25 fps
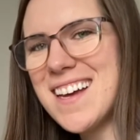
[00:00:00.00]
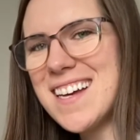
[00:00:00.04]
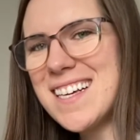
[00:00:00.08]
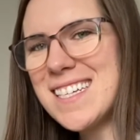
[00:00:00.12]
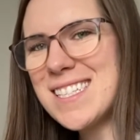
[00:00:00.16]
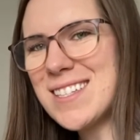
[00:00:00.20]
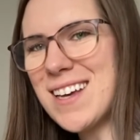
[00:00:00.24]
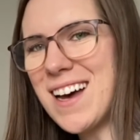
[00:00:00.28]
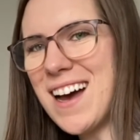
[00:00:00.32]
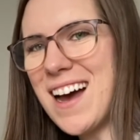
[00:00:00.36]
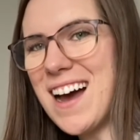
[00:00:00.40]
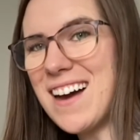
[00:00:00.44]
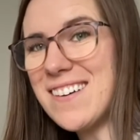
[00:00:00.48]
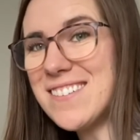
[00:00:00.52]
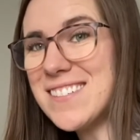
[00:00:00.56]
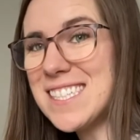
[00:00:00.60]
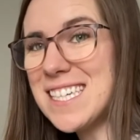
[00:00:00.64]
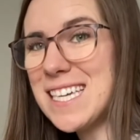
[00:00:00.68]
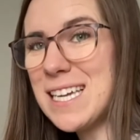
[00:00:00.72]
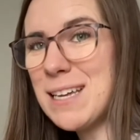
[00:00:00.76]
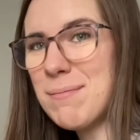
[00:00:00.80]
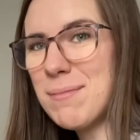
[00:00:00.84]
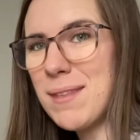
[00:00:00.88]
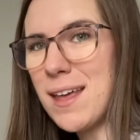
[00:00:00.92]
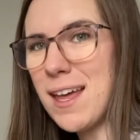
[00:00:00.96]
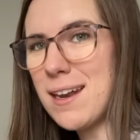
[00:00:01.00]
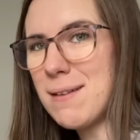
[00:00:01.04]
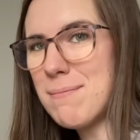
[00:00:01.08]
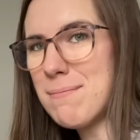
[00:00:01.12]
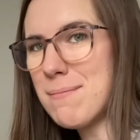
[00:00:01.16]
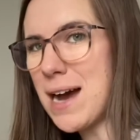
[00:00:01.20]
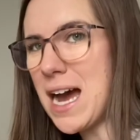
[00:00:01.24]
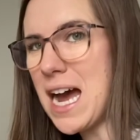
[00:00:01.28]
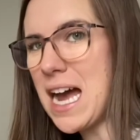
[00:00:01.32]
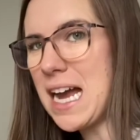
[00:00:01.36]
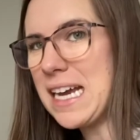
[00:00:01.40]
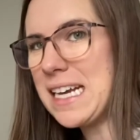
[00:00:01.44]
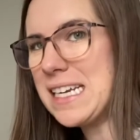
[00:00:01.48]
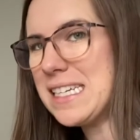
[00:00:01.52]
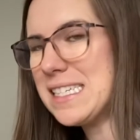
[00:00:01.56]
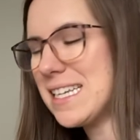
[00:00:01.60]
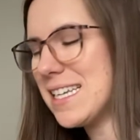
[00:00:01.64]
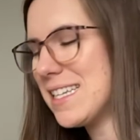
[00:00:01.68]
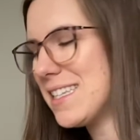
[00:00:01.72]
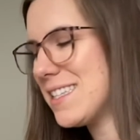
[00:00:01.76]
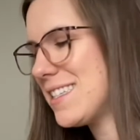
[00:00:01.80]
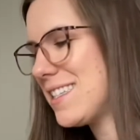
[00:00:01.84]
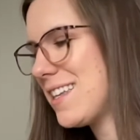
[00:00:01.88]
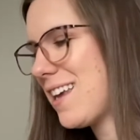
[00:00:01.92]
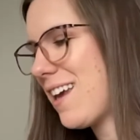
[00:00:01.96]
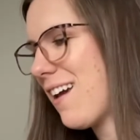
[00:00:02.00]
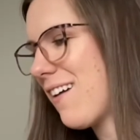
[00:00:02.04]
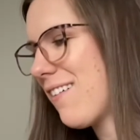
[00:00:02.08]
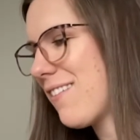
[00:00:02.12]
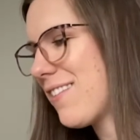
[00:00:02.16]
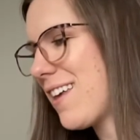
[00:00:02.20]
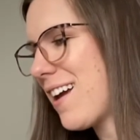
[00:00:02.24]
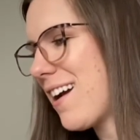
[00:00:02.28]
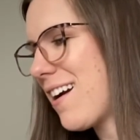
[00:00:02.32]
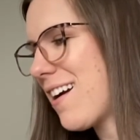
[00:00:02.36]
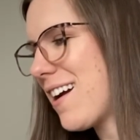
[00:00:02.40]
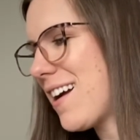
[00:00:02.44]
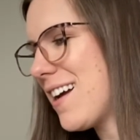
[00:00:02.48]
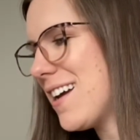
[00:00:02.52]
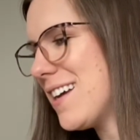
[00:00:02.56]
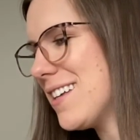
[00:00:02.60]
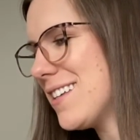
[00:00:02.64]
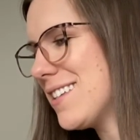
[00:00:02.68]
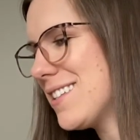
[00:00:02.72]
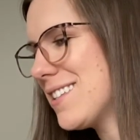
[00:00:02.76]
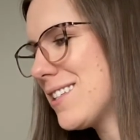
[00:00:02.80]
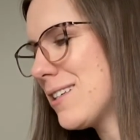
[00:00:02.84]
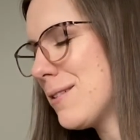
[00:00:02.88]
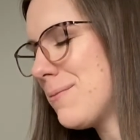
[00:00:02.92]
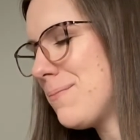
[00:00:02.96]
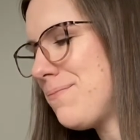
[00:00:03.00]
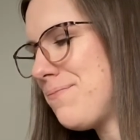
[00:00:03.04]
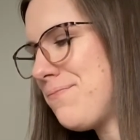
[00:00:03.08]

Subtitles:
So I'll have to keep that in mind and see if there is